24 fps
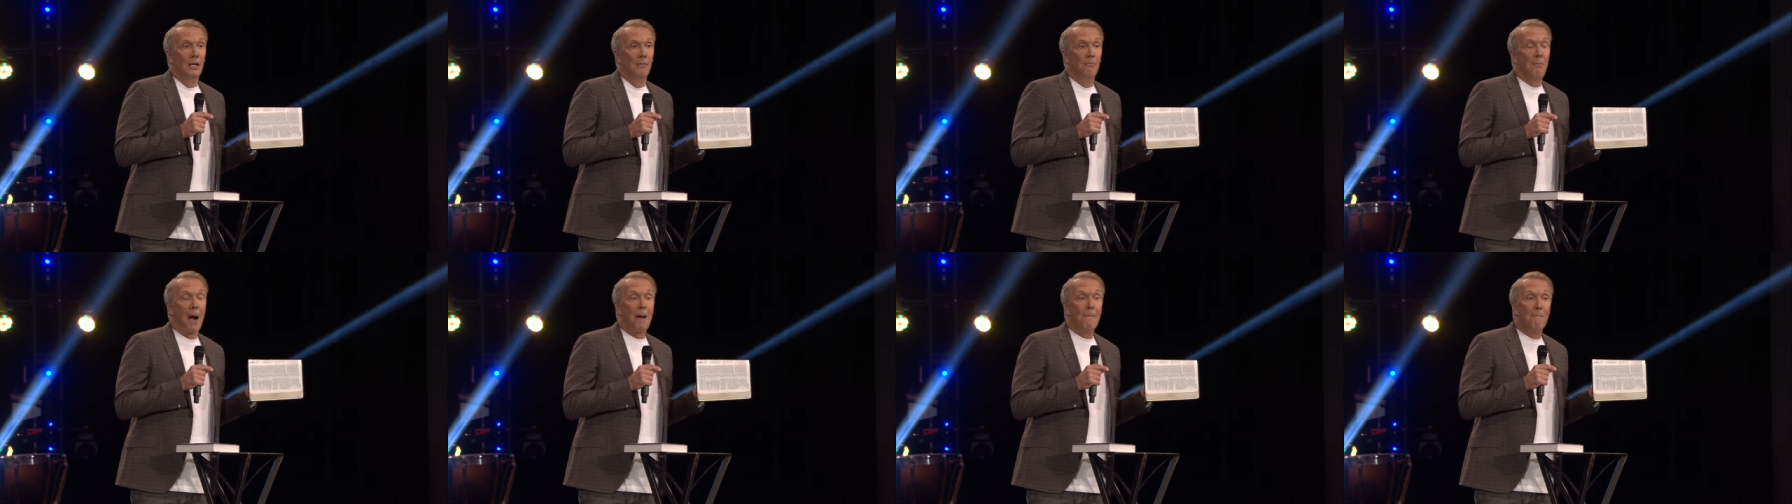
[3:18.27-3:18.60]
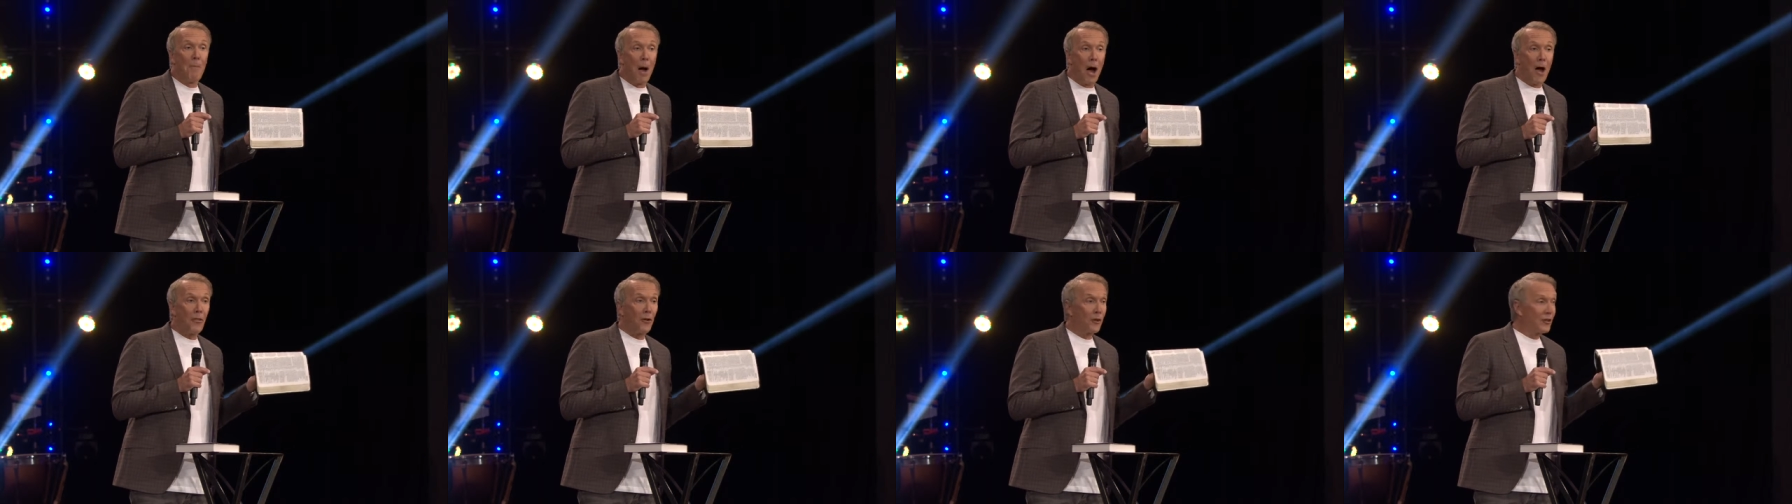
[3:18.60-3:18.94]
my
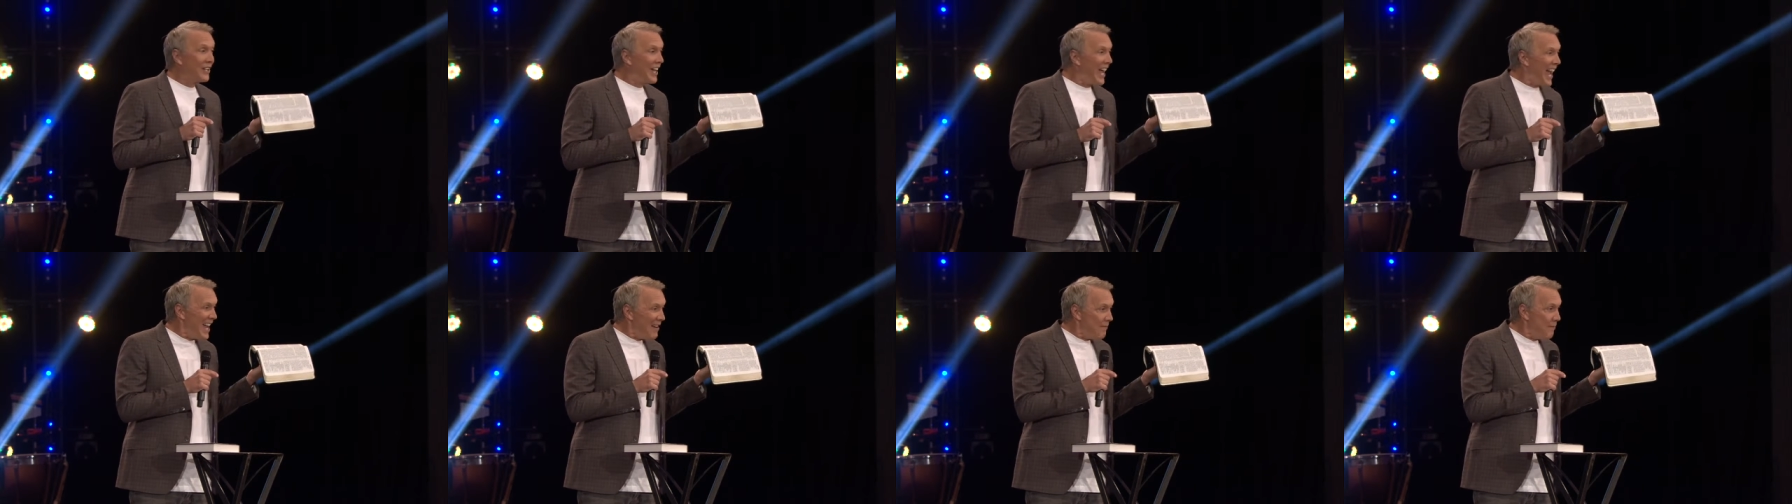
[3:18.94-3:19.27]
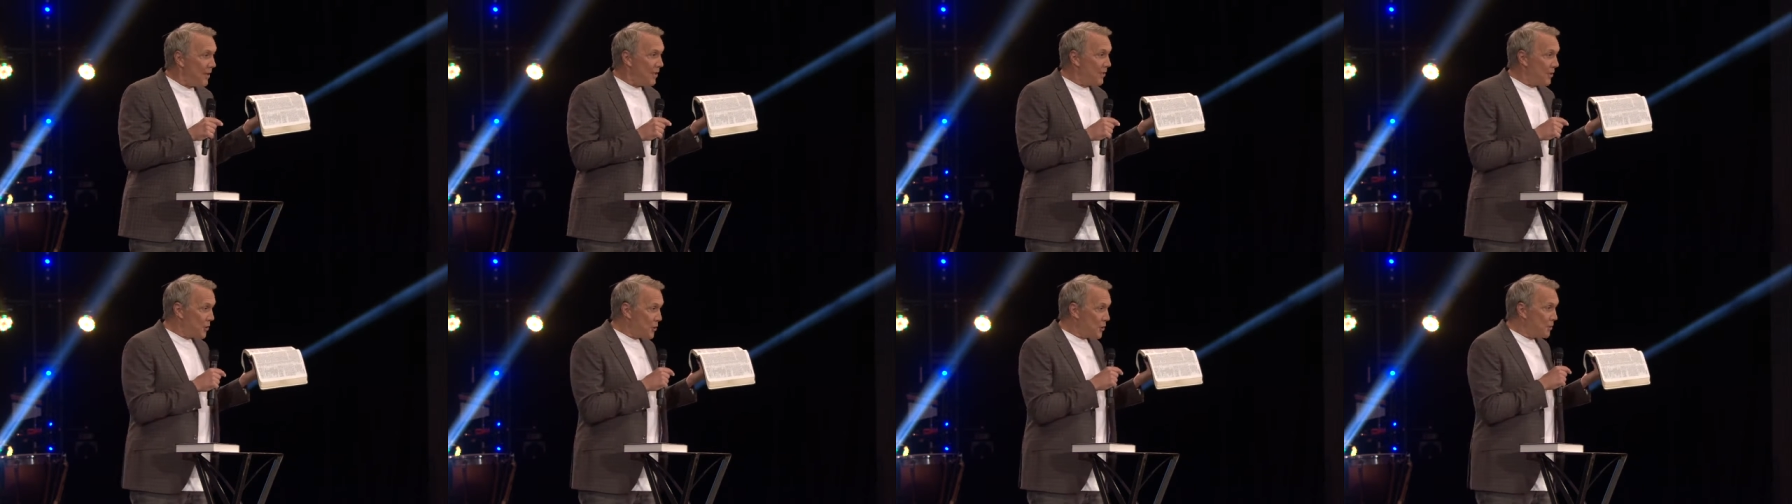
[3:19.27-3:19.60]
mother gave
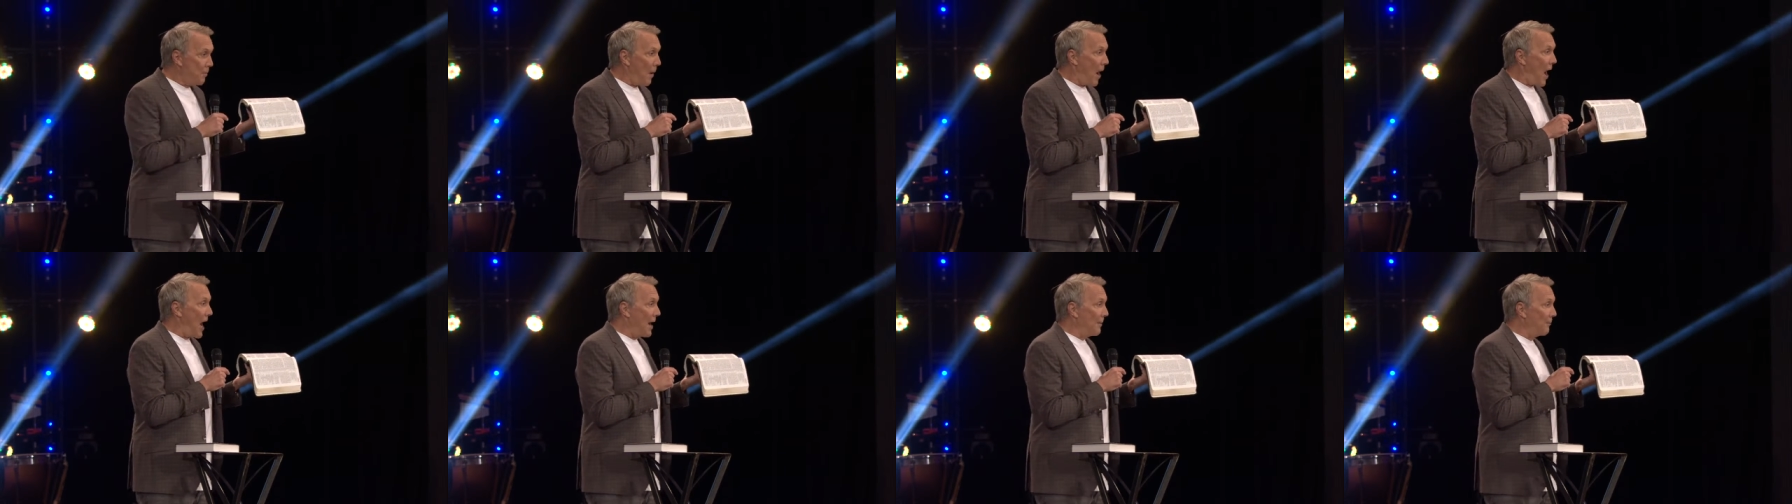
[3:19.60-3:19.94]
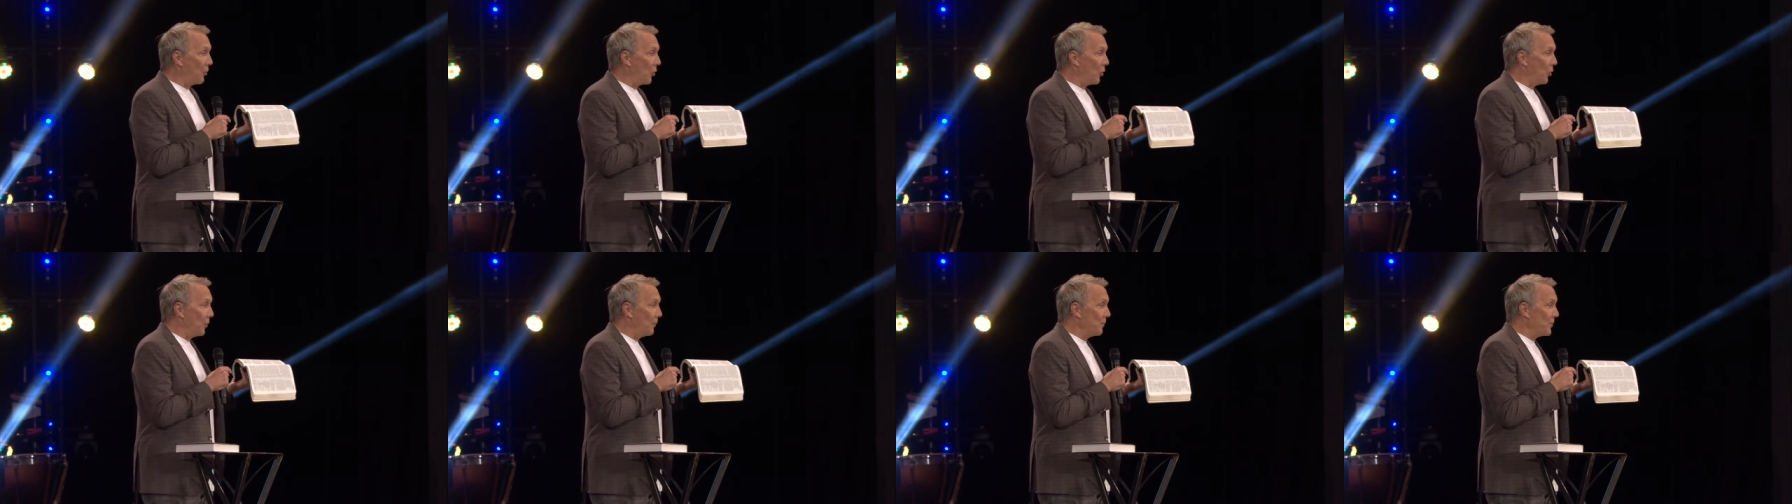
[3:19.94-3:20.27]
me this
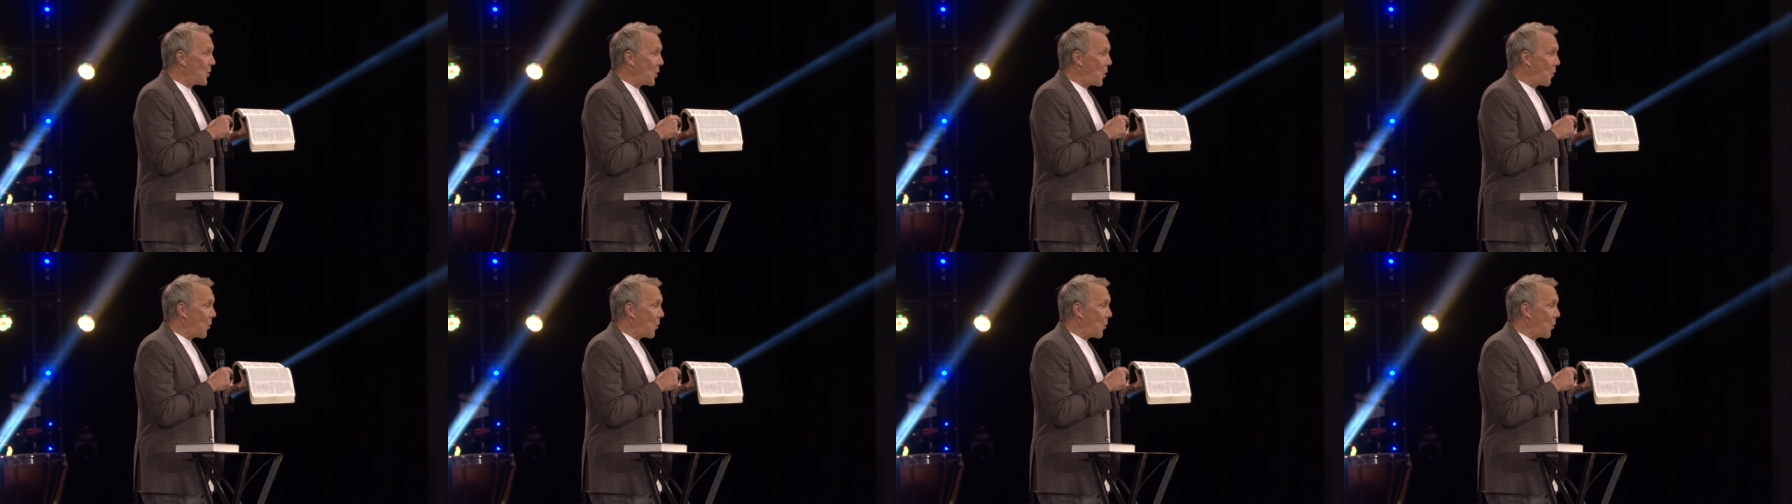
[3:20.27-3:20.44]
Bible